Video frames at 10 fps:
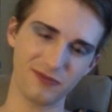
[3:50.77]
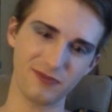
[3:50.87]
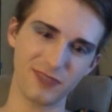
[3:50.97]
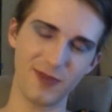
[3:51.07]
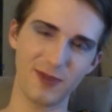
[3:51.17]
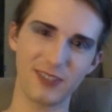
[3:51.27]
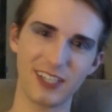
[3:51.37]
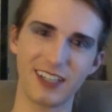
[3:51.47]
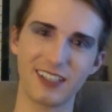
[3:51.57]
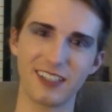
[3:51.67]
I'm
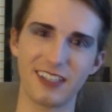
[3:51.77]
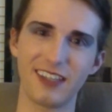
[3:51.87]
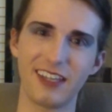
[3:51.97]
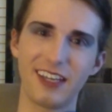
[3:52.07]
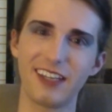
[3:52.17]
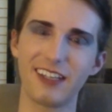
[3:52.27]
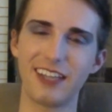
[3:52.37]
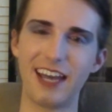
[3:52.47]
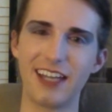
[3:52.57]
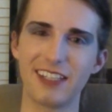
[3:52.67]
upset because I think
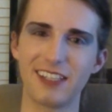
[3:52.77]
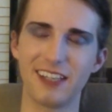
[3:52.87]
that